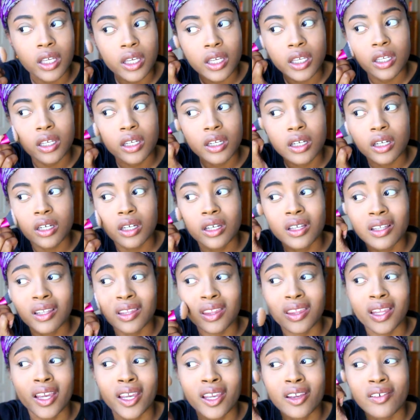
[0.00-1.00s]
Like
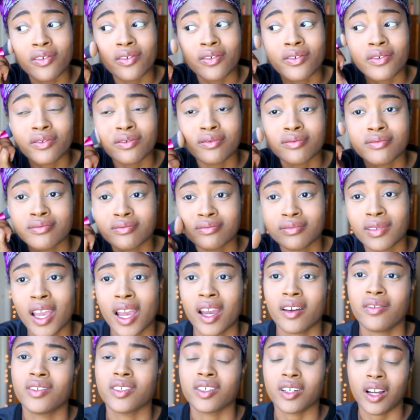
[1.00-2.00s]
life
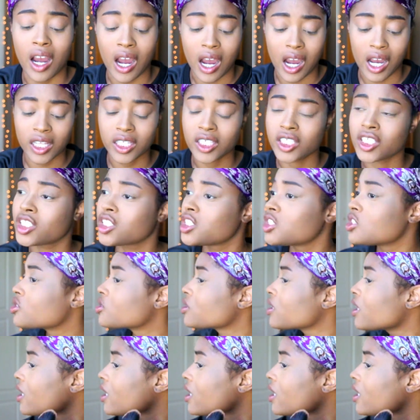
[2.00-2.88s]
after college.